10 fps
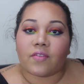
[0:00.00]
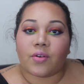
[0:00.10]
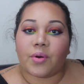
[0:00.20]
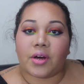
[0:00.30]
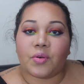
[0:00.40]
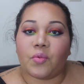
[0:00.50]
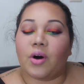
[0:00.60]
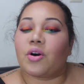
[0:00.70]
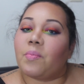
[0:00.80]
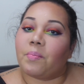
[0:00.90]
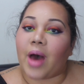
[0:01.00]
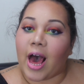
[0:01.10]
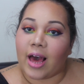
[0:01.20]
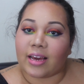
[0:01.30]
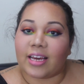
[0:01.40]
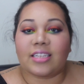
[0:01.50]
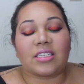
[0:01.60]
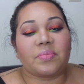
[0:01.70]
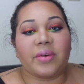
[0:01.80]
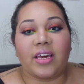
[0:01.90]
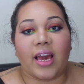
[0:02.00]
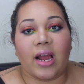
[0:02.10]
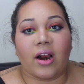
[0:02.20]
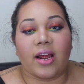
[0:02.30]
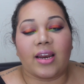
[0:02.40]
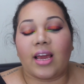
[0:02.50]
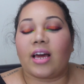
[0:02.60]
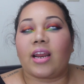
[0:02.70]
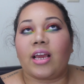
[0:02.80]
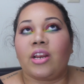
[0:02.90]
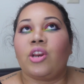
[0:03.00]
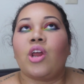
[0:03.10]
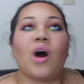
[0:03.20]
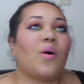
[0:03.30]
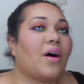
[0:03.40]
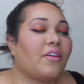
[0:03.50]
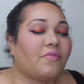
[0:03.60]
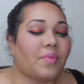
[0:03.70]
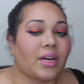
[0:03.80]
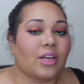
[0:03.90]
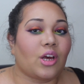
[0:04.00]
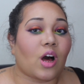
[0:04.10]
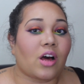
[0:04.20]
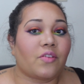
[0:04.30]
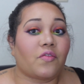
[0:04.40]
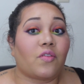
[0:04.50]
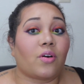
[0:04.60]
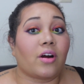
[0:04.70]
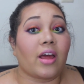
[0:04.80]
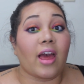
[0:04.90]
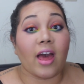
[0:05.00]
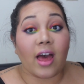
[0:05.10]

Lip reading: everyone, welcome back. It's me, Erin, and I know I've been gone forever.